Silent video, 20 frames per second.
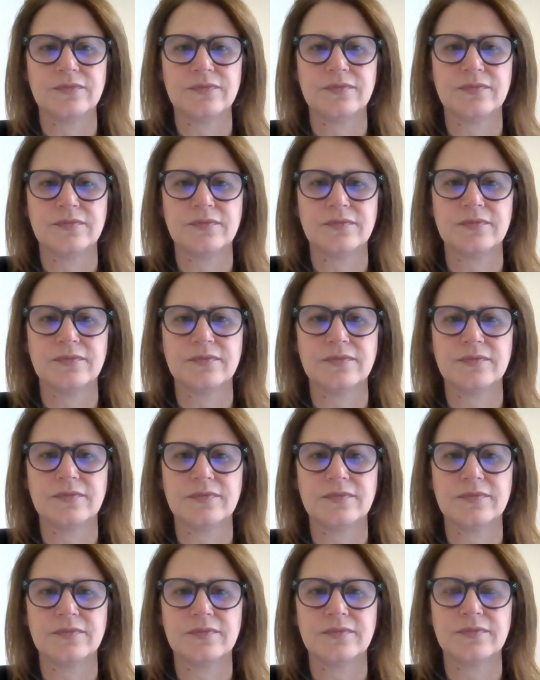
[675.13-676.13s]

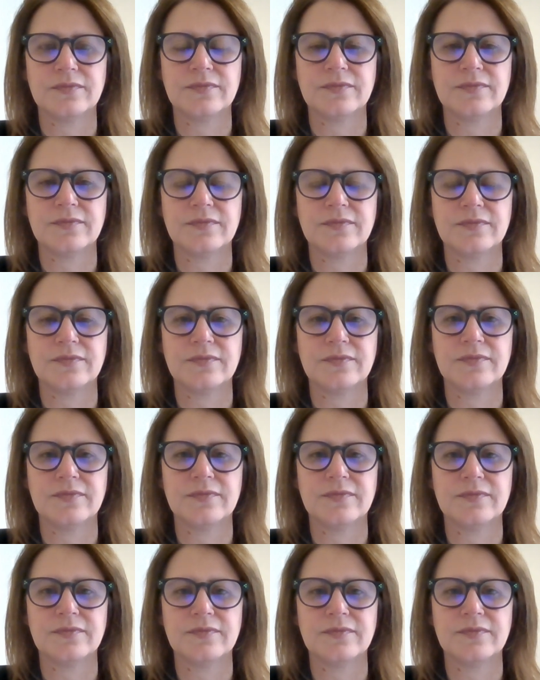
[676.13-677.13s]

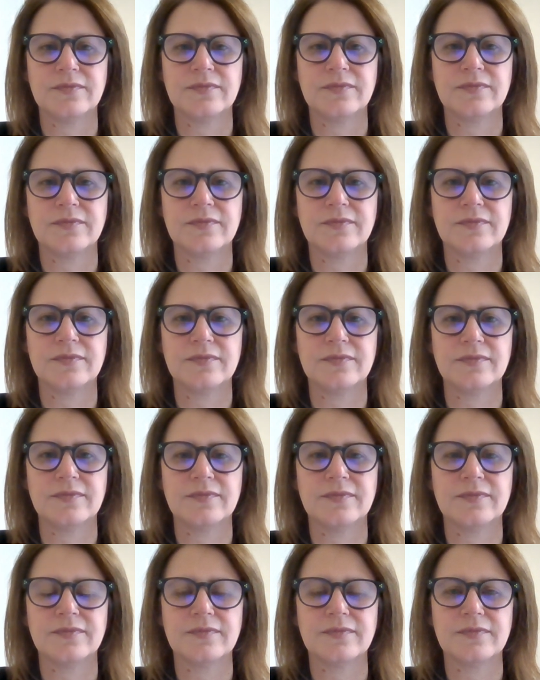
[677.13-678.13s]

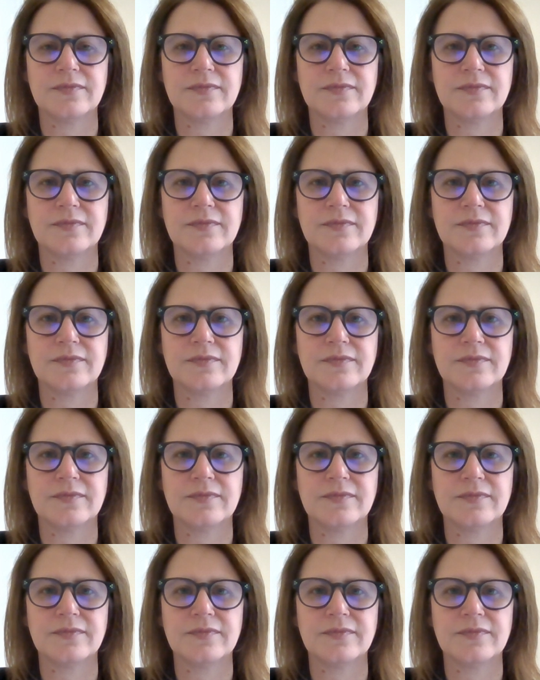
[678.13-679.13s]

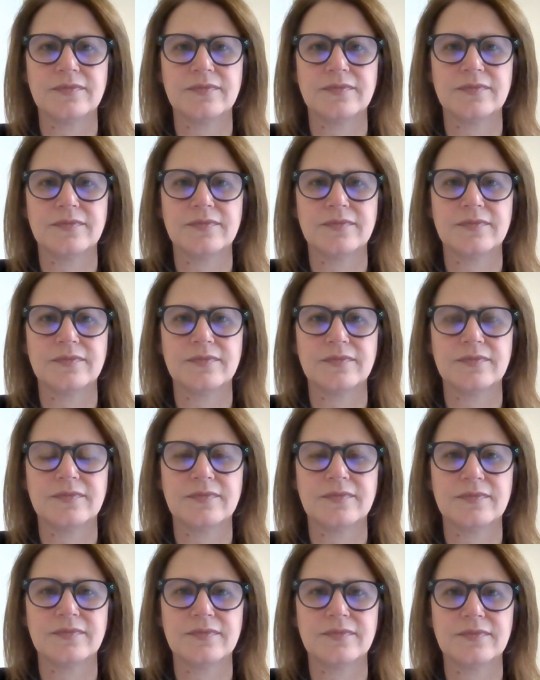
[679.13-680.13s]

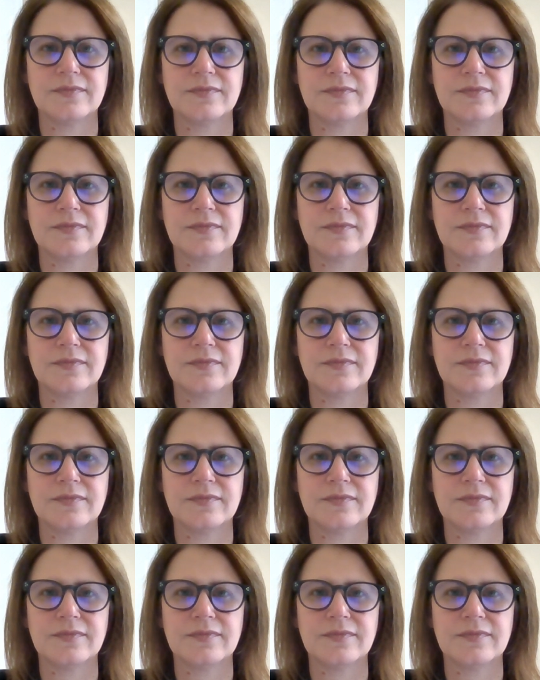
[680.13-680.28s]
[no speech]